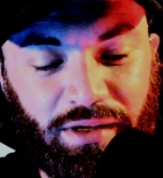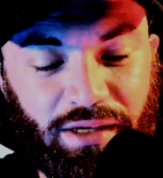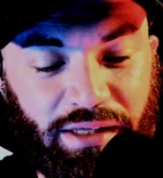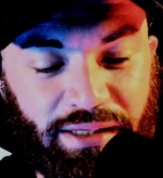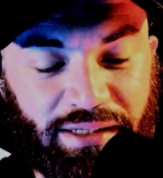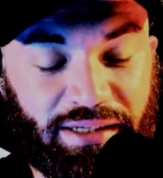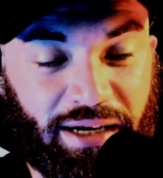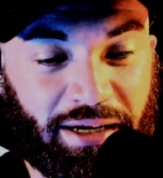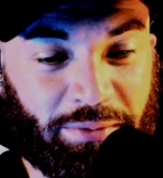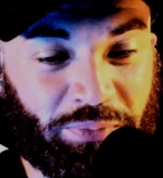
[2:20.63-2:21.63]
killing
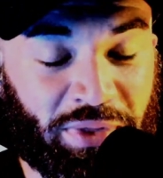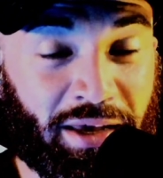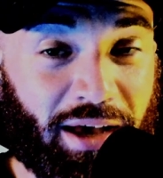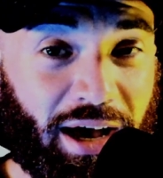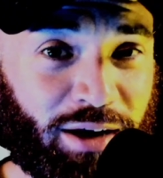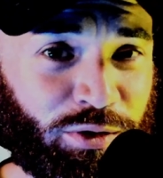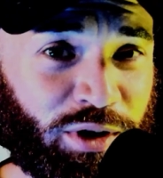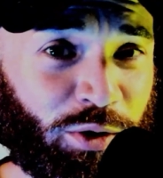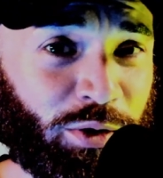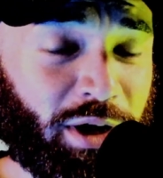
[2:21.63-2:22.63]
time? I don't
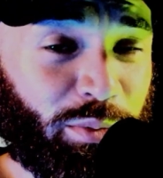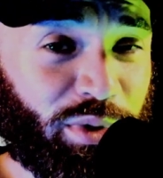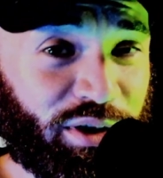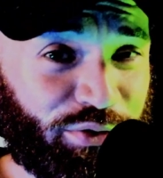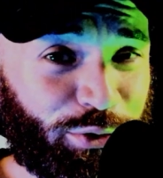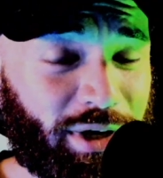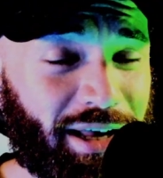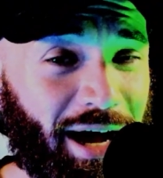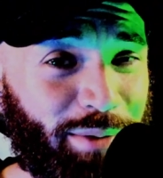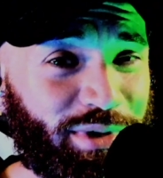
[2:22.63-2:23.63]
know. But if you get
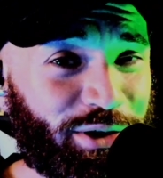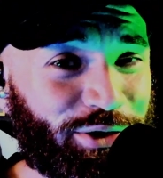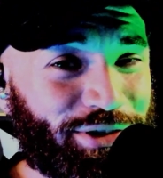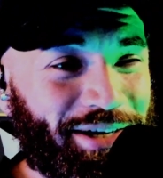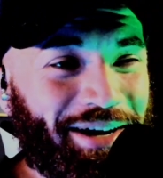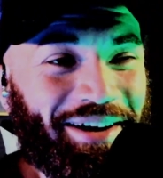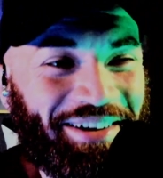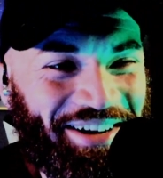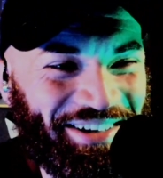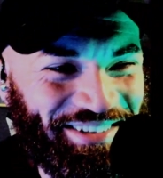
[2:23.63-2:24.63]
hyped in your chair,
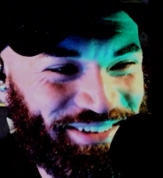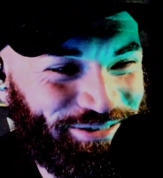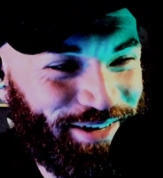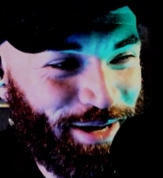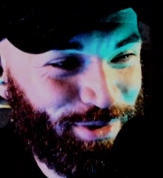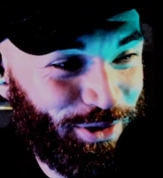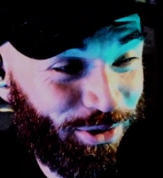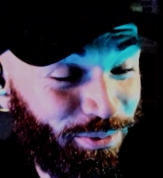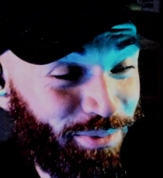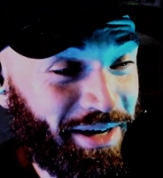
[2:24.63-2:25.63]
because the vibe
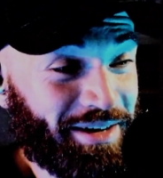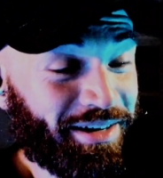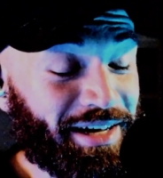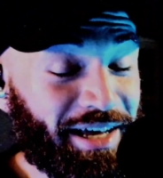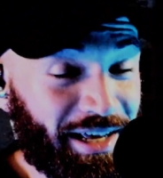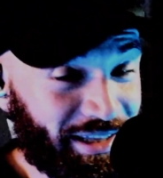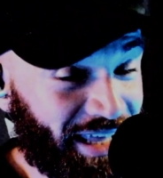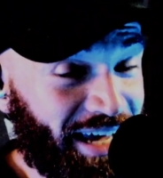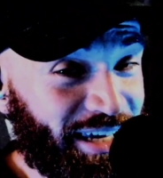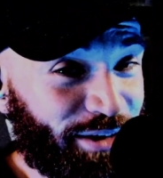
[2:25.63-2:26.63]
don't compare.
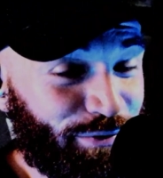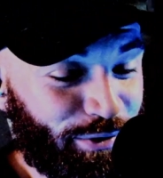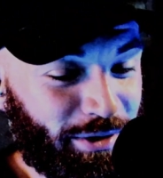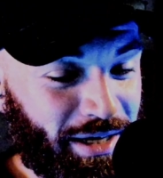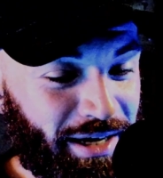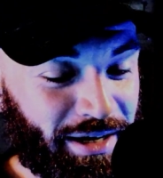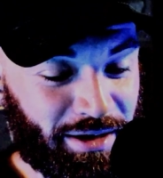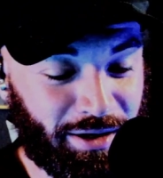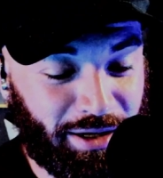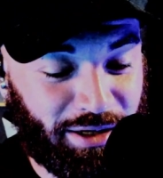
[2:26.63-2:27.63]
Like if you
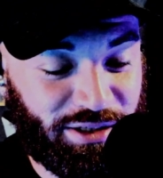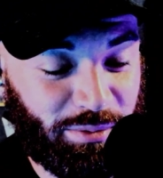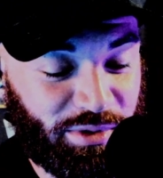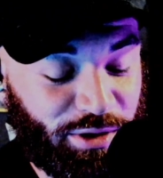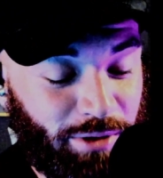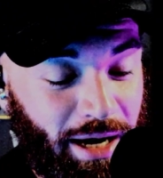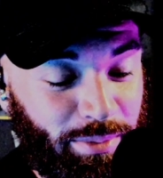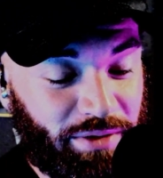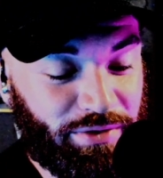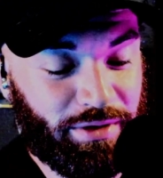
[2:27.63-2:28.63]
care,
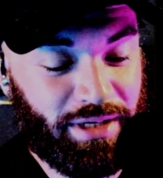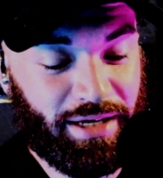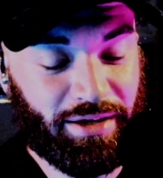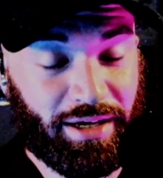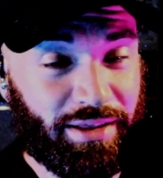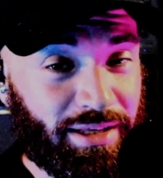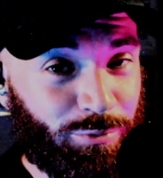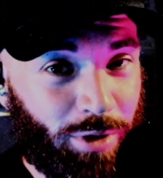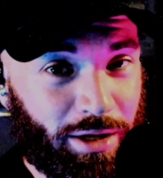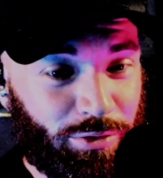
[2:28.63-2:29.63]
subscribe if you dare, and
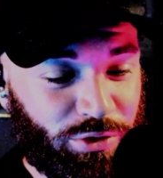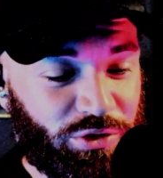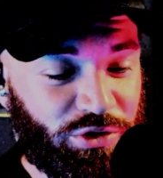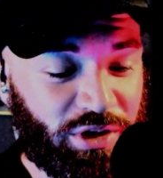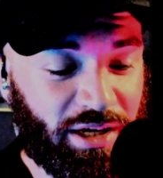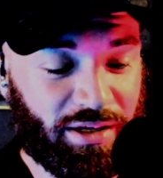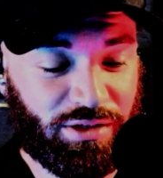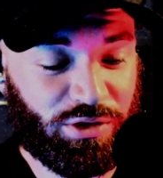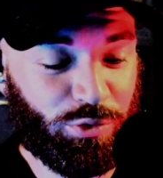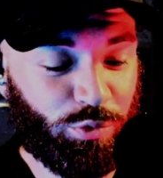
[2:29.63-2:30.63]
then why don't you share? And
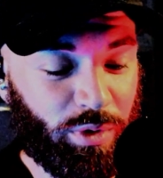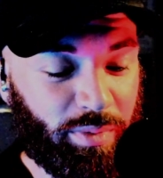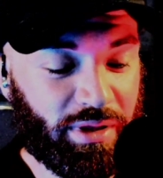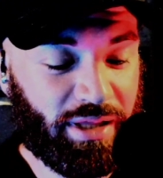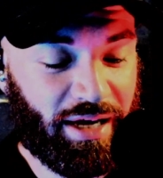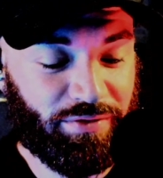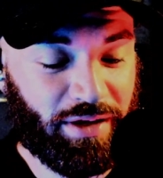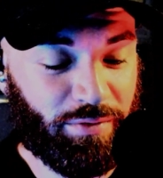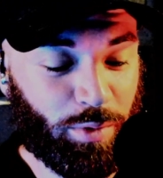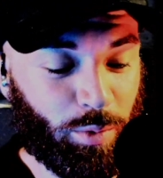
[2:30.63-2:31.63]
soon we be live
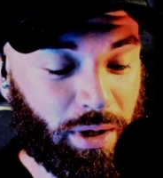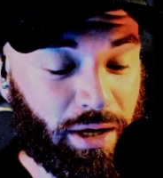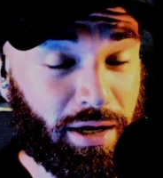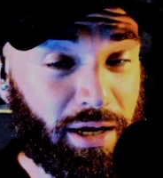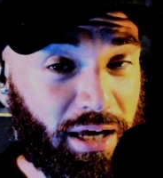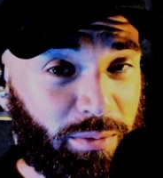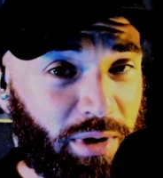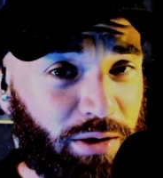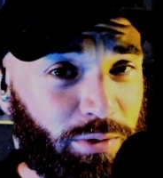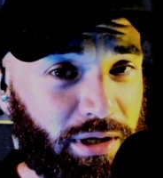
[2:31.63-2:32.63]
everywhere. And
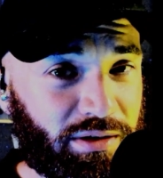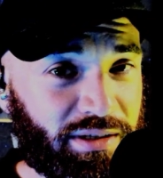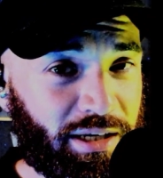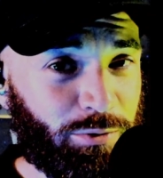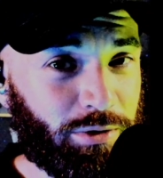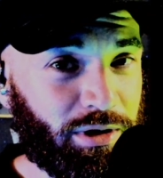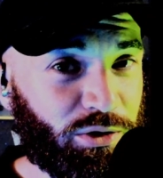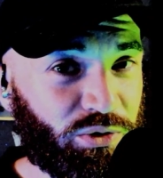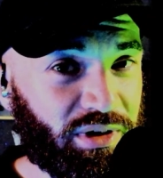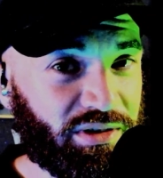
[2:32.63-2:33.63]
by the way, does anyone
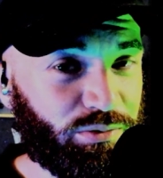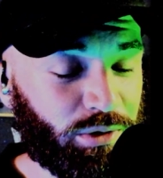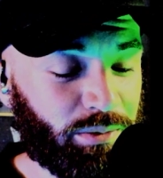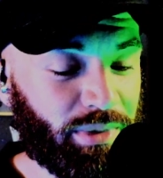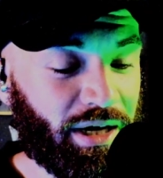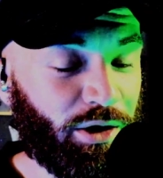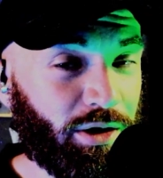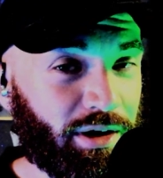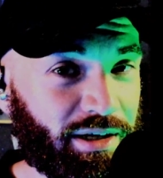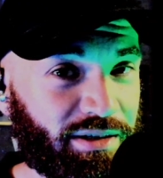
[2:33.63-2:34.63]
know this one by
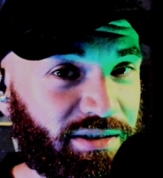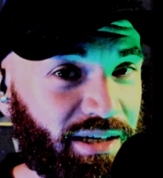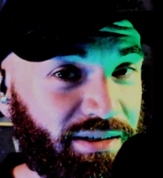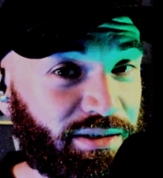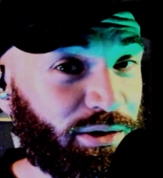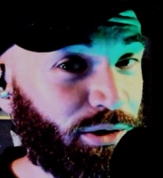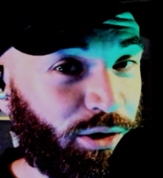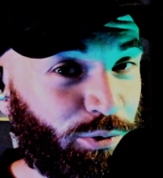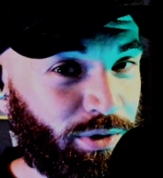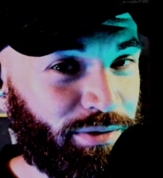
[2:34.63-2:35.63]
heart and says it
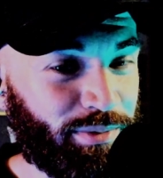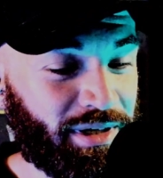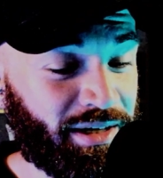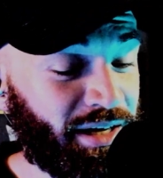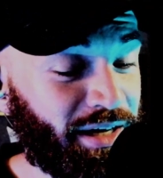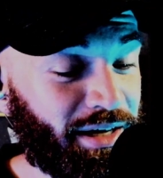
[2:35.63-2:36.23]
along with me?